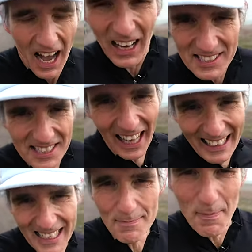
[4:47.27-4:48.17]
I
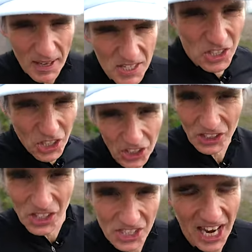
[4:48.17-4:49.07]
slightly
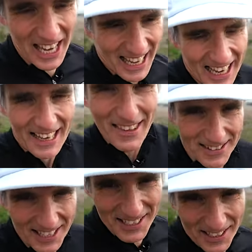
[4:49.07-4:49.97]
misjudged the
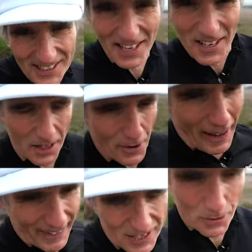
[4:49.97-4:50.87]
distances I
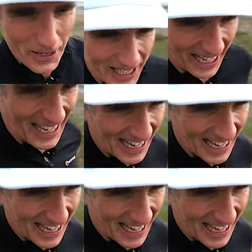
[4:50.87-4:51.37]
ran this week.